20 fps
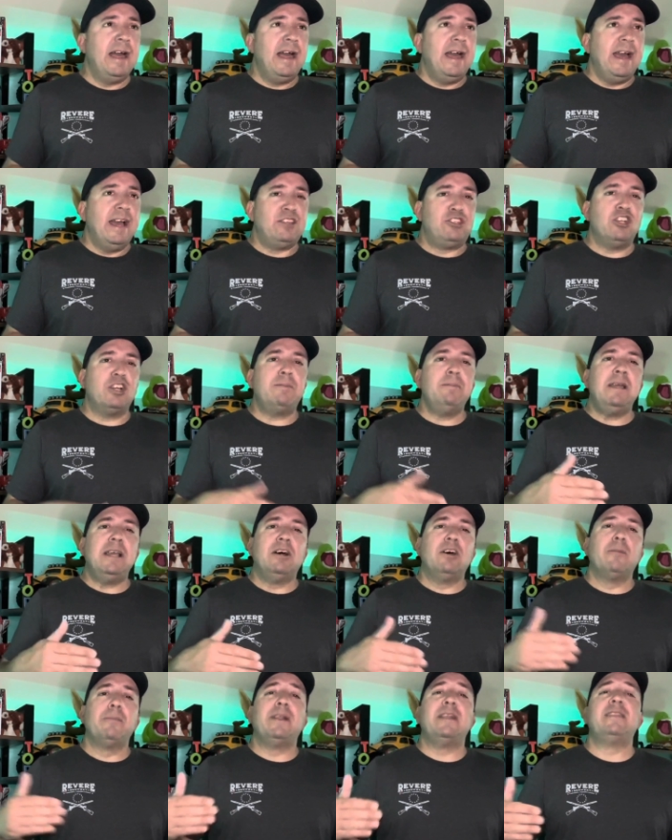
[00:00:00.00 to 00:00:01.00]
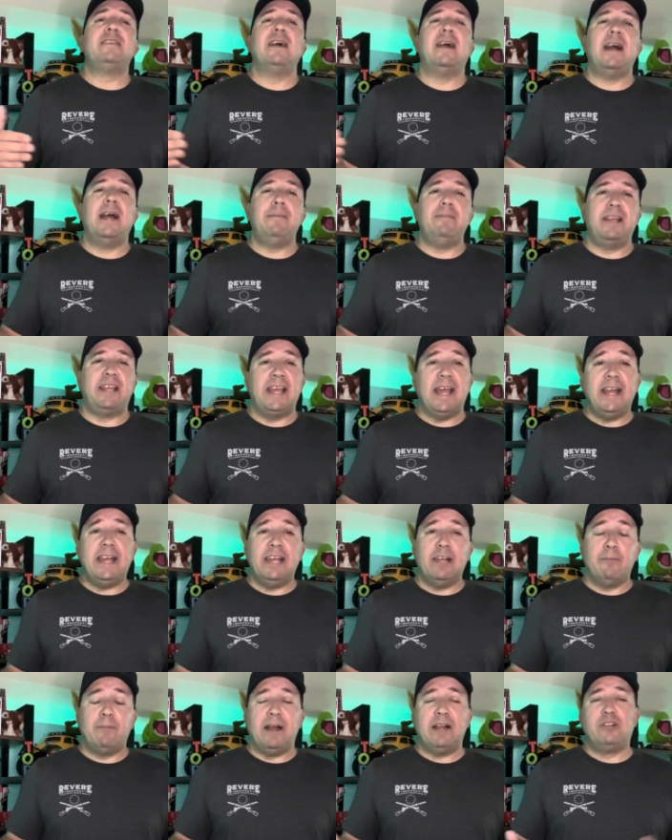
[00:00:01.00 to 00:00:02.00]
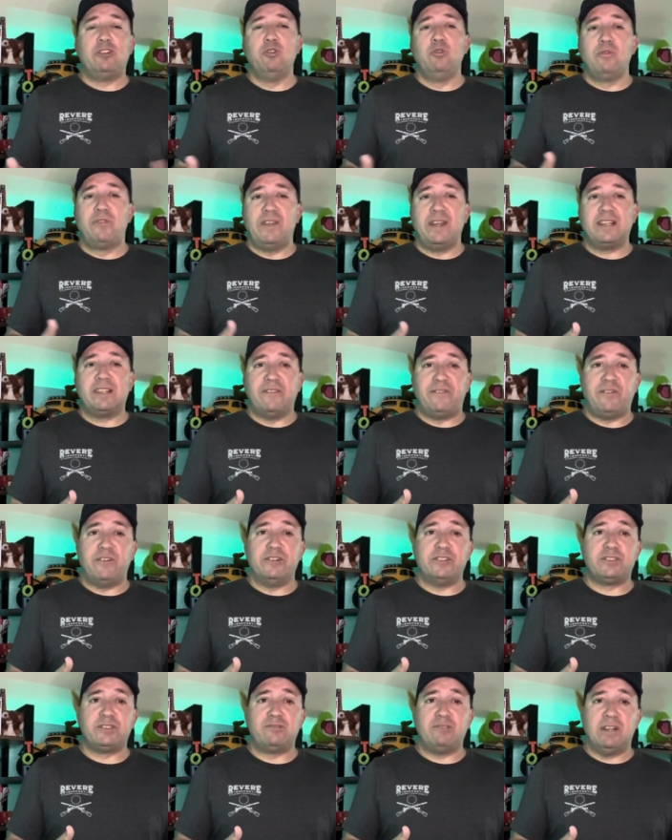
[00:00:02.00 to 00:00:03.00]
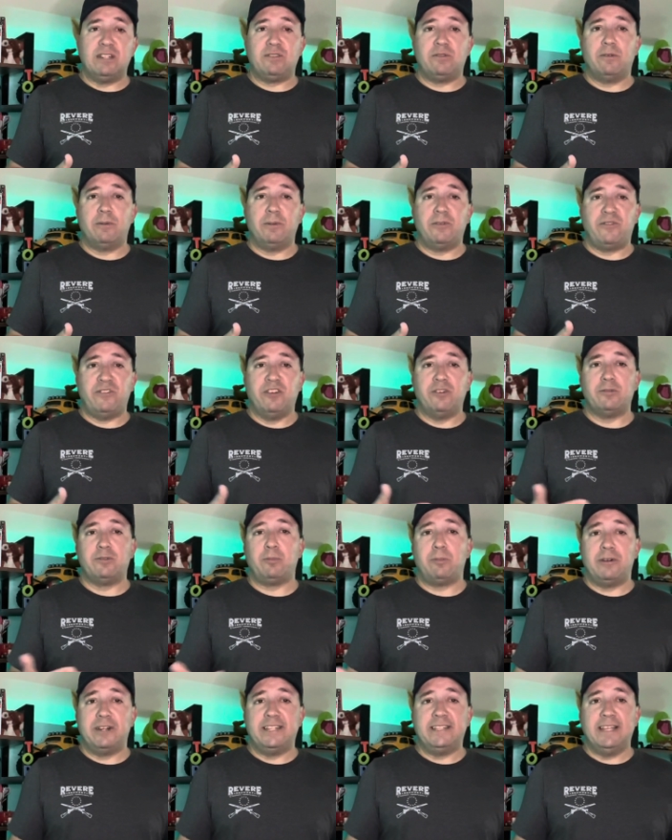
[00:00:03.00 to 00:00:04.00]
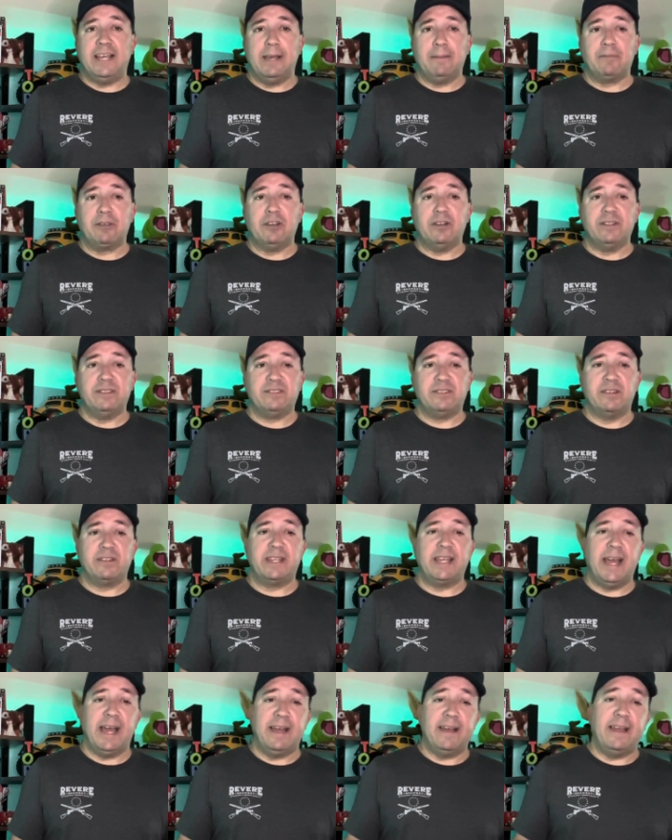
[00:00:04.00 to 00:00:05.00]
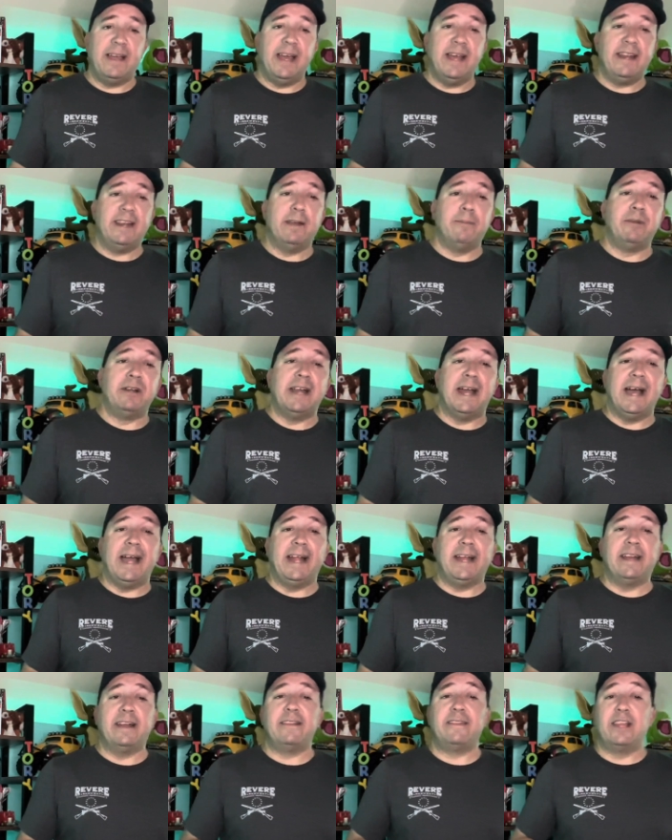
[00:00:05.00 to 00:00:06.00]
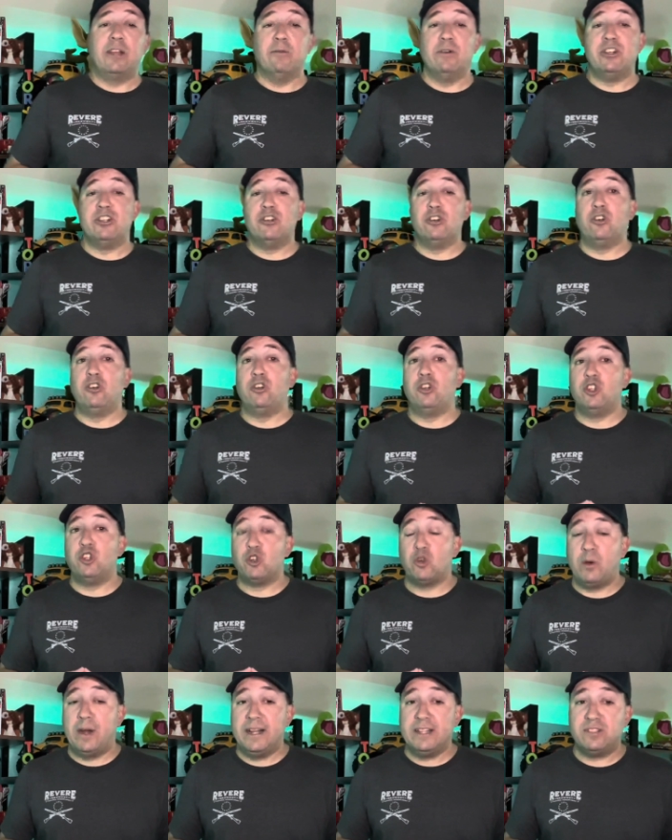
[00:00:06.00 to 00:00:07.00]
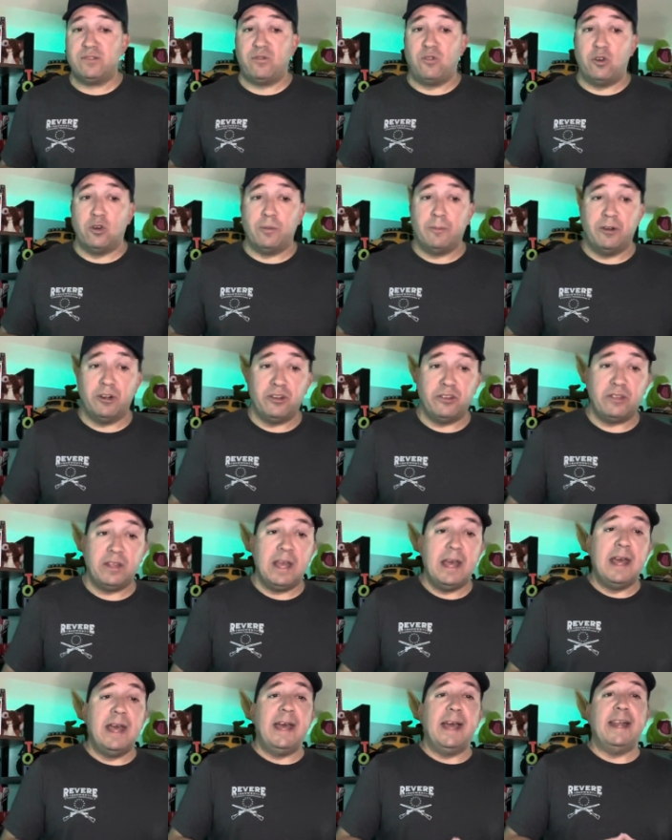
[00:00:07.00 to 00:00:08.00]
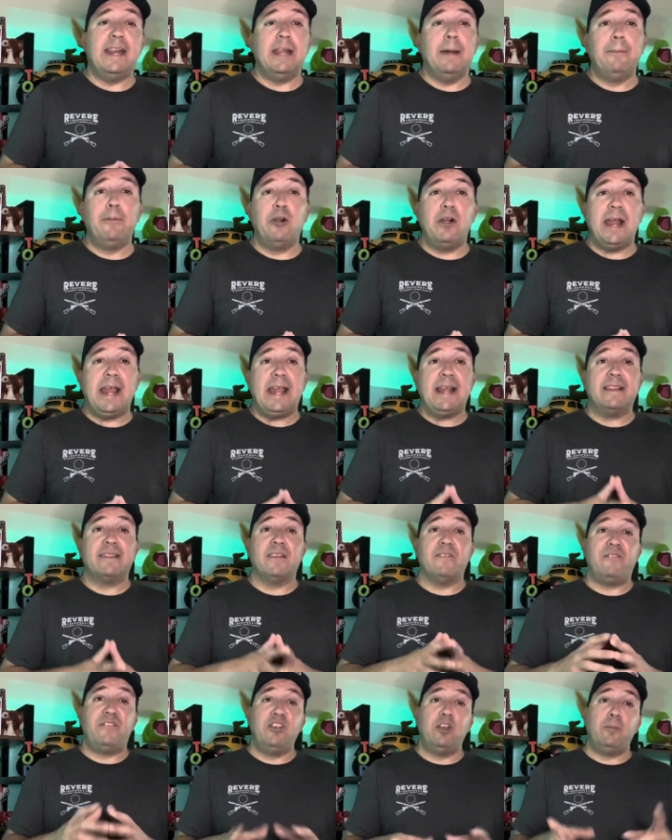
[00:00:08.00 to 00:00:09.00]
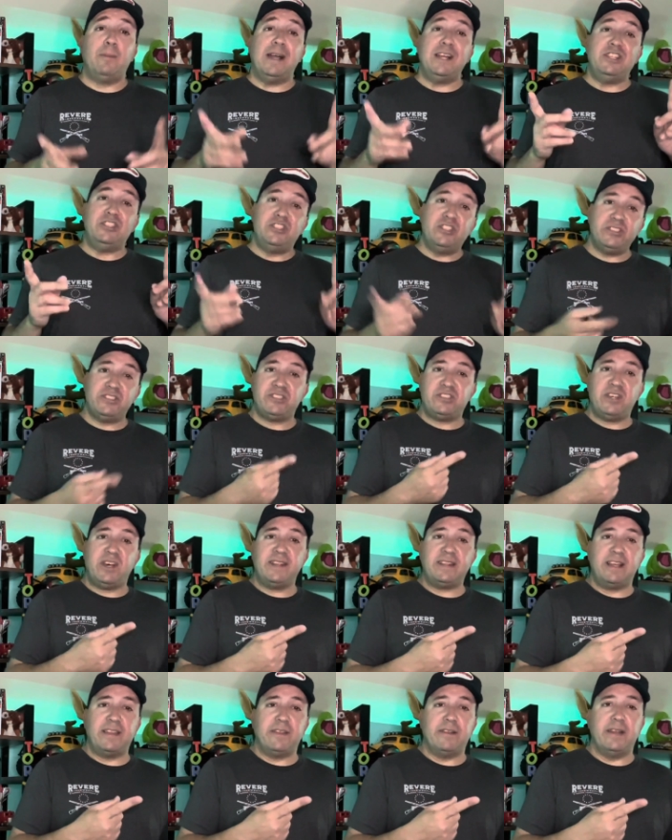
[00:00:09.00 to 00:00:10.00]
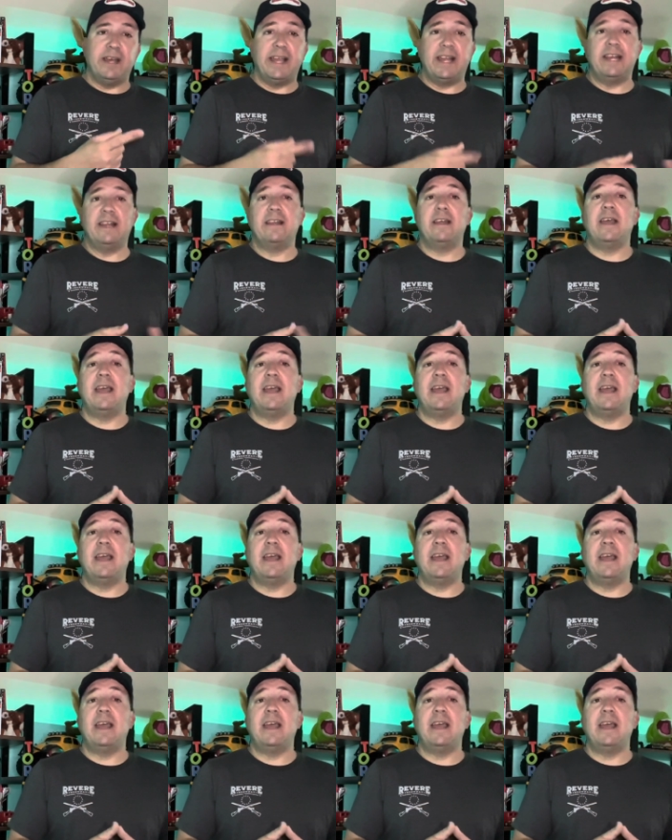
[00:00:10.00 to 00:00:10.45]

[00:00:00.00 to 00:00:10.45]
It took me a little bit of time to get here, but I do think the first Transformers film is pretty damn good. So yeah, at number 9, the original Transformers. At number 8, the film I just saw the other night,